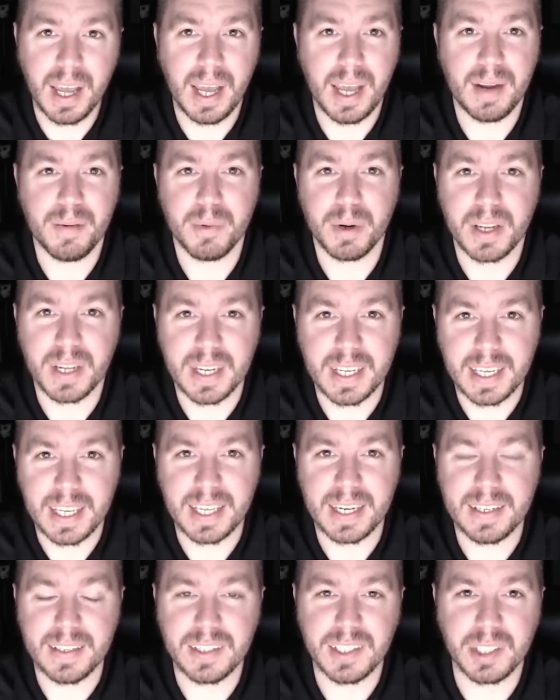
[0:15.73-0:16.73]
and we're gonna
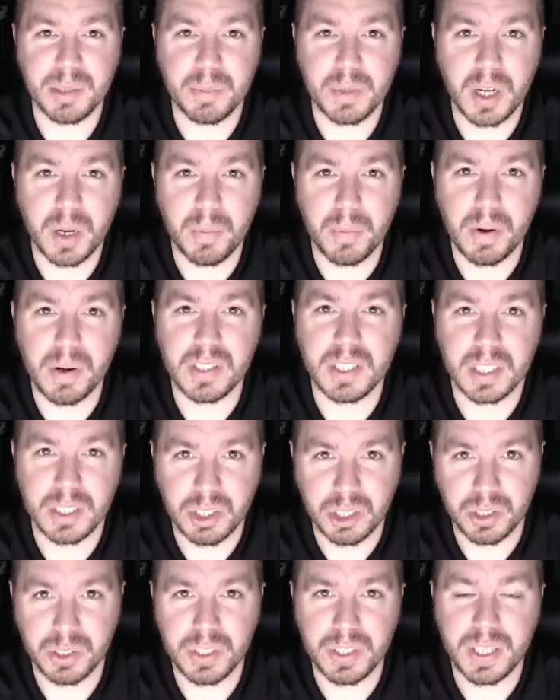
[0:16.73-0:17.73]
get into some numbers and
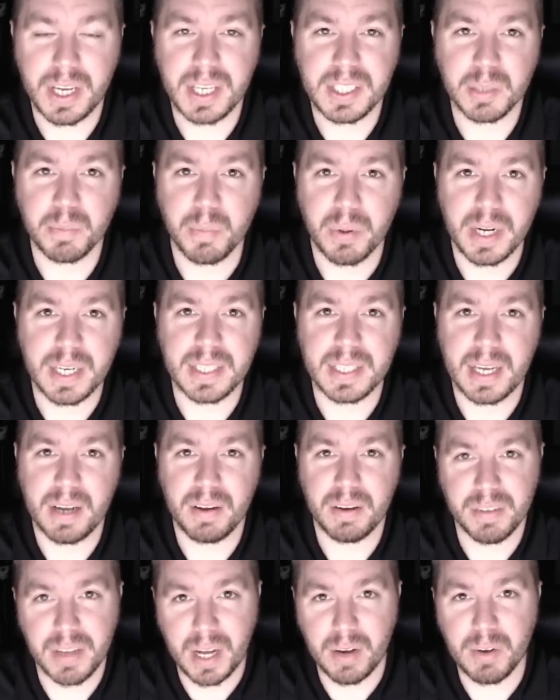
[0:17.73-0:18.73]
show you guys a breakdown
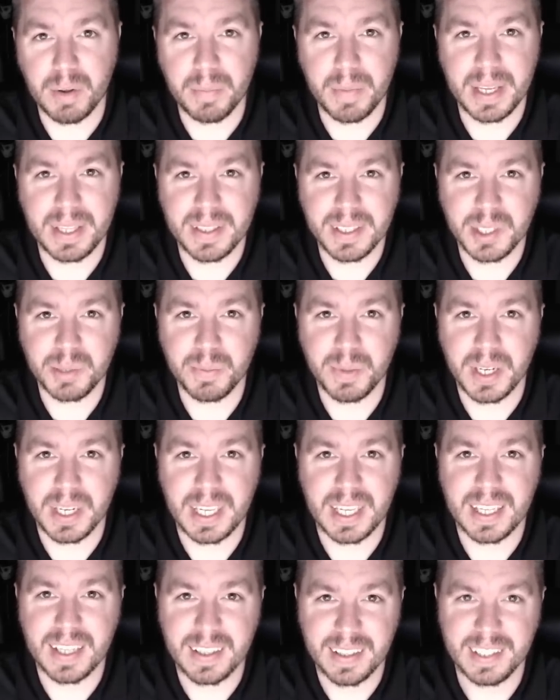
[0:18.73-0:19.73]
of how we made this
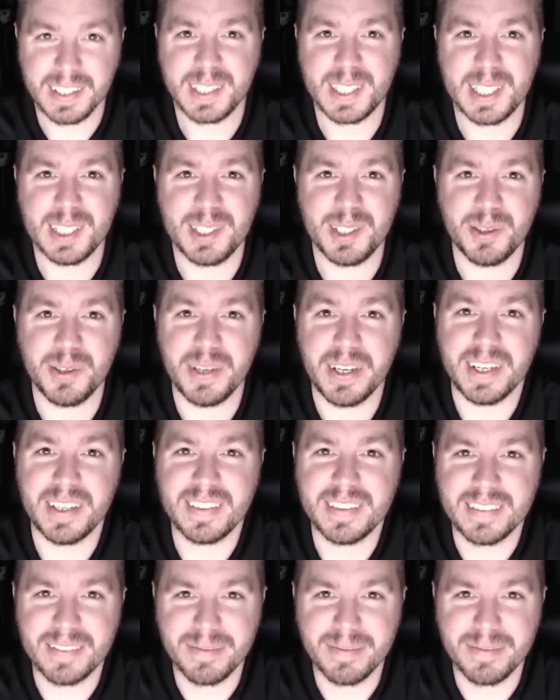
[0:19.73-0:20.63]
money. Let's get to it.